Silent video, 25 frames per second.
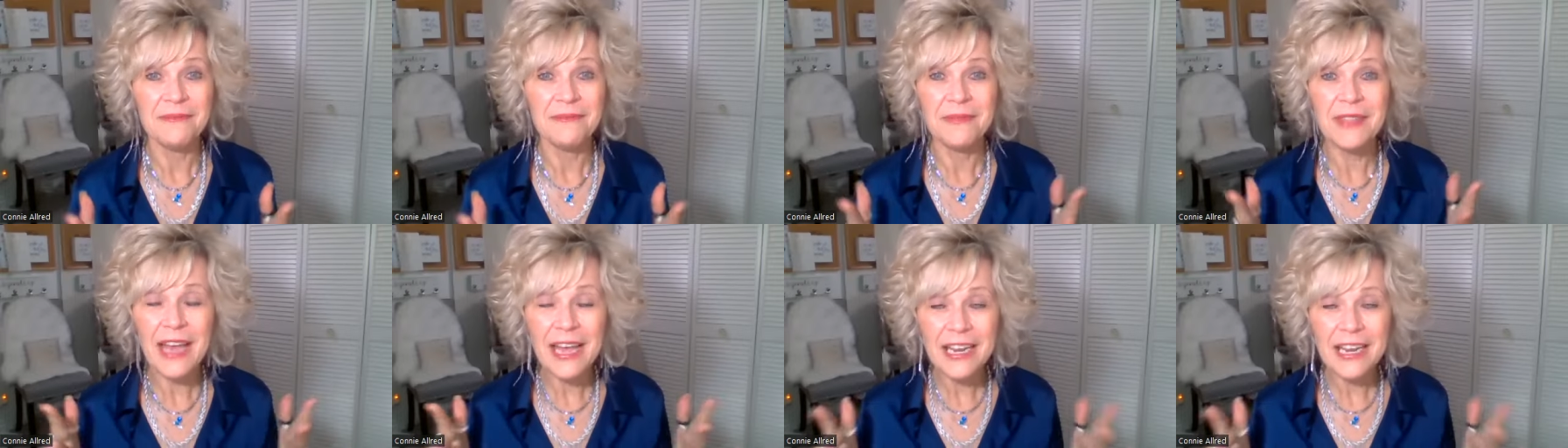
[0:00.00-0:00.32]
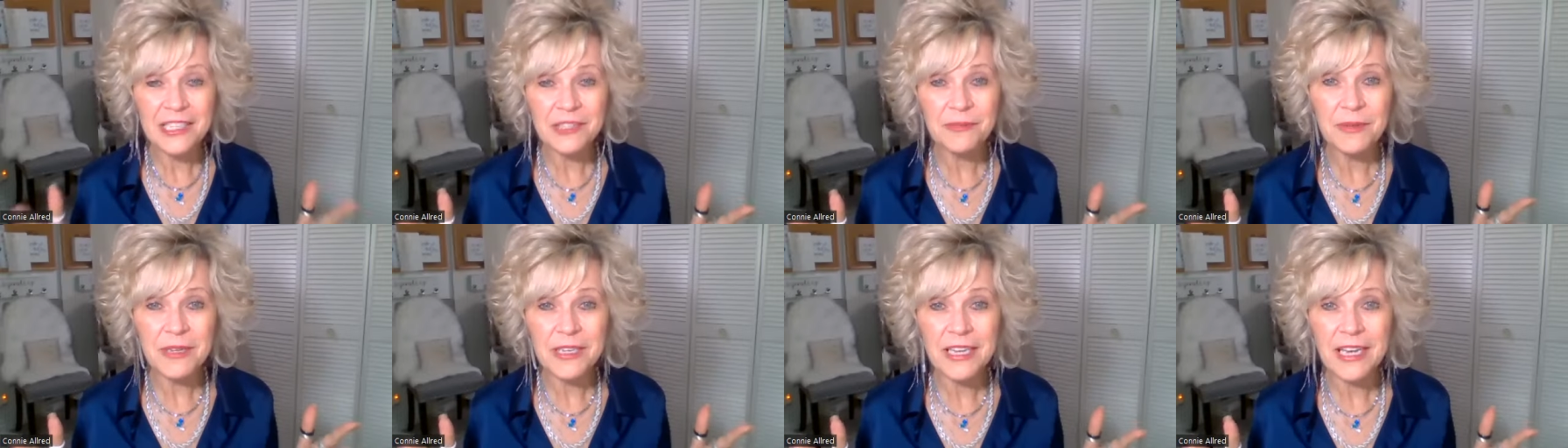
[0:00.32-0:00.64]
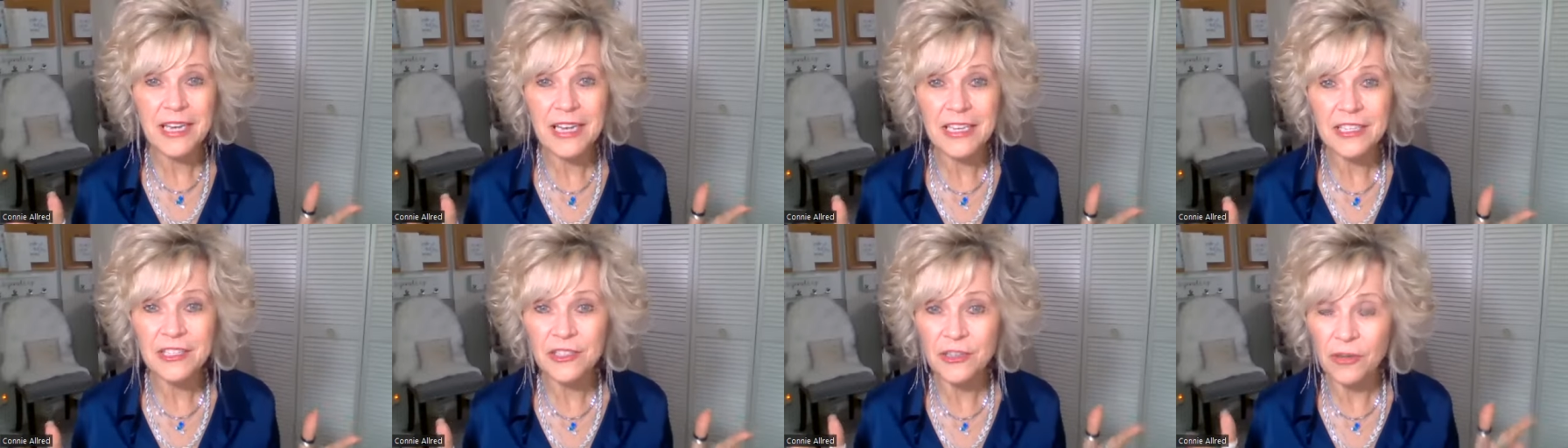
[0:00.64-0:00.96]
That is
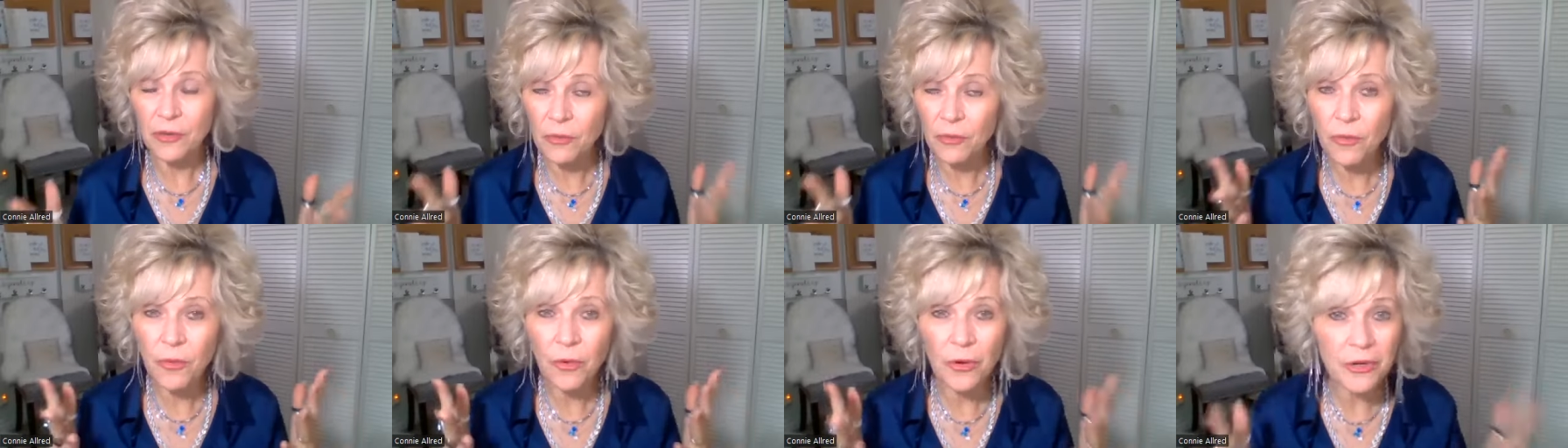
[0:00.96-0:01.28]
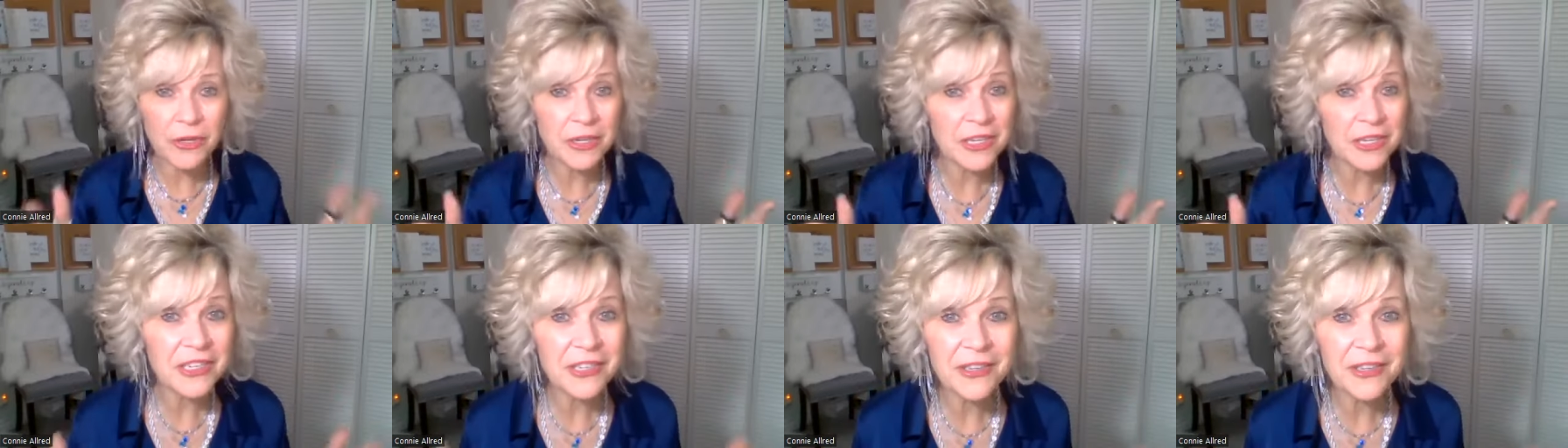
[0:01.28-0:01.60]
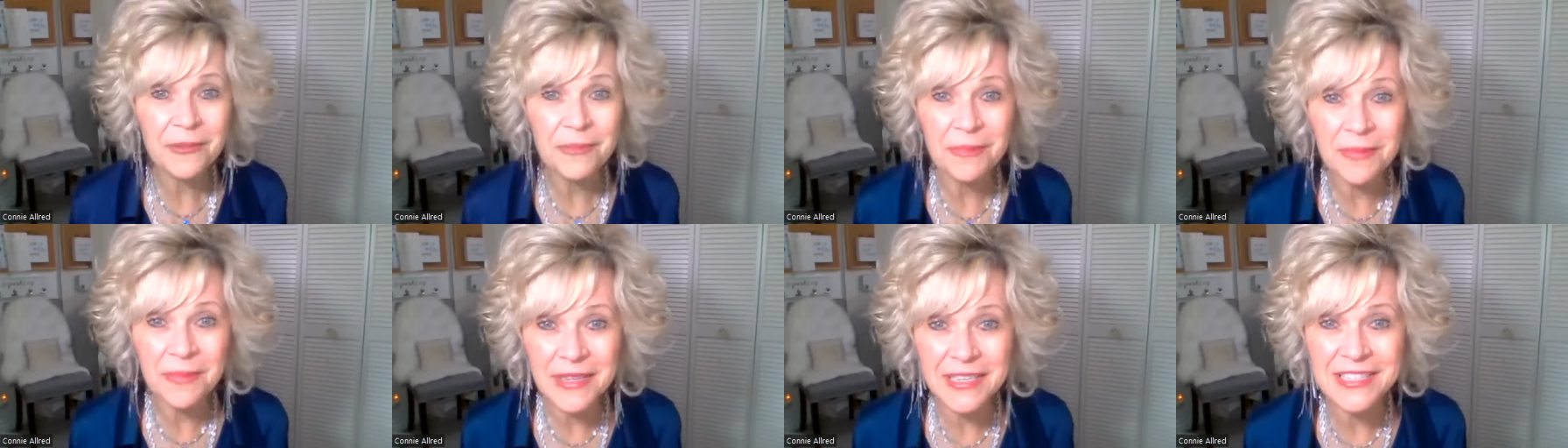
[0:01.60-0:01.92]
because you're working
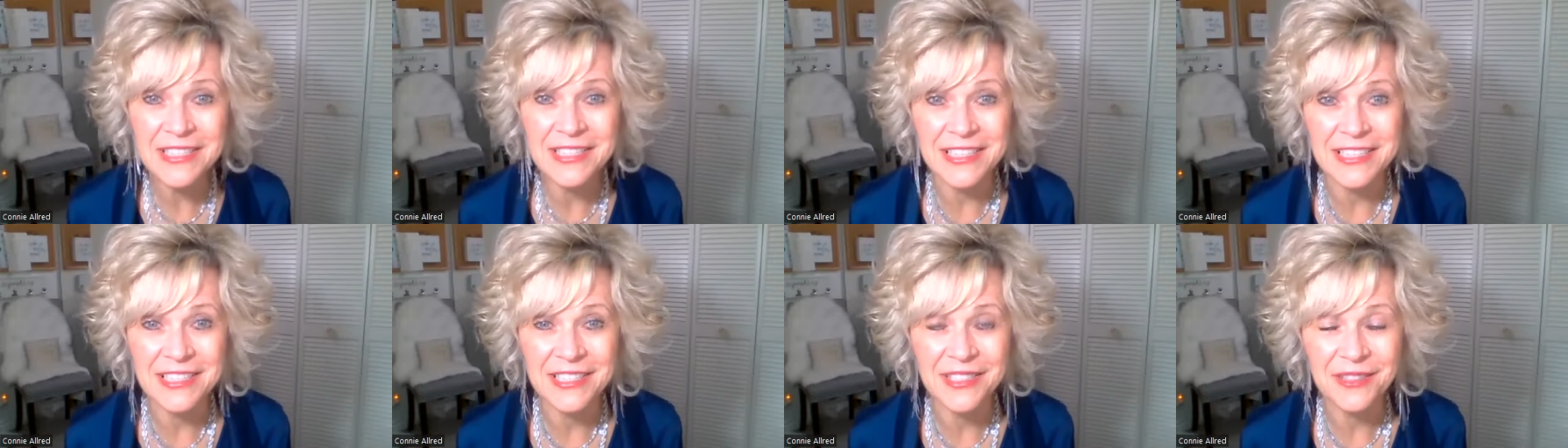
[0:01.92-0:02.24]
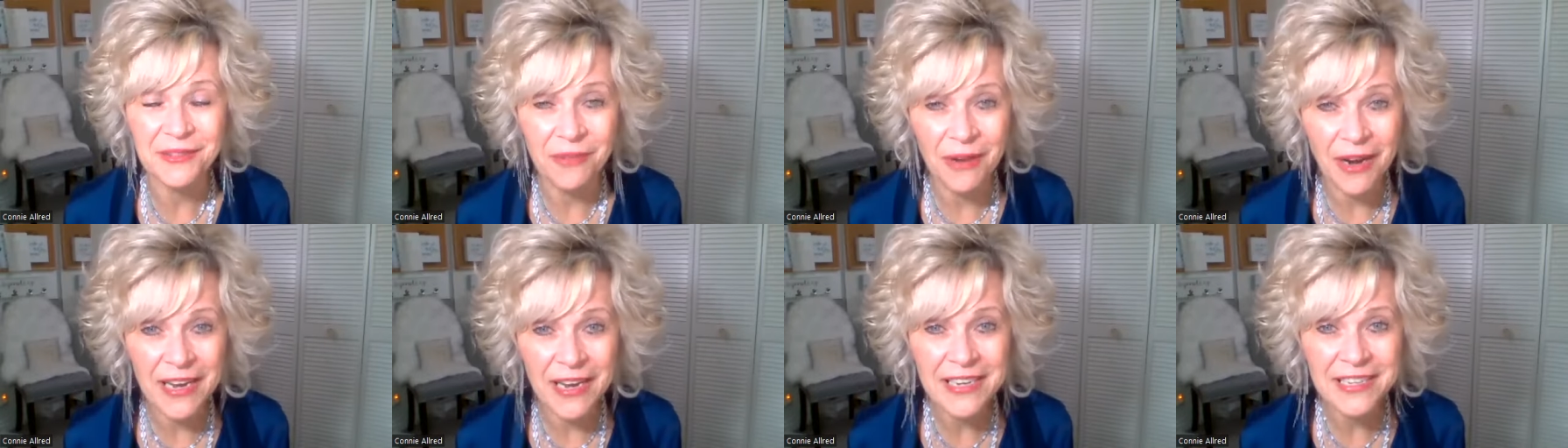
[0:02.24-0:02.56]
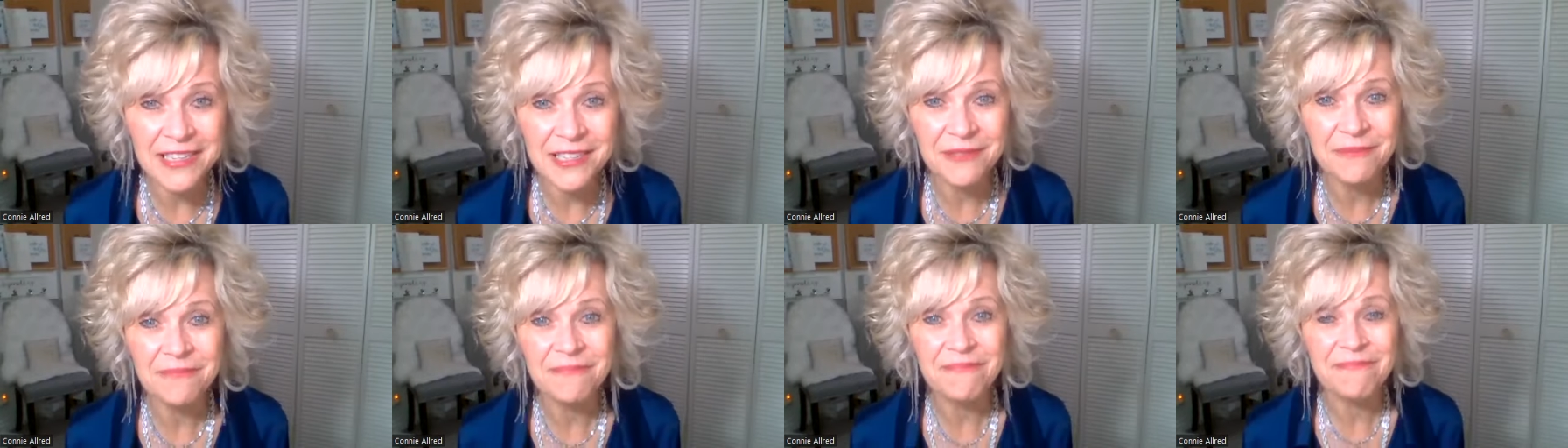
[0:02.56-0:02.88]
your business,
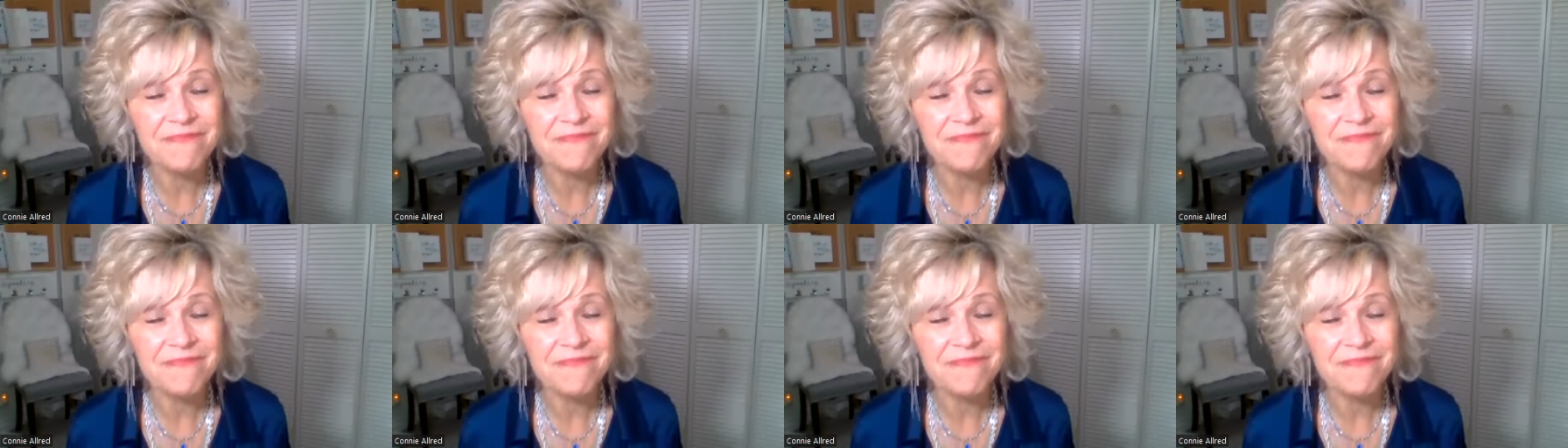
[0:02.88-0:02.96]
right?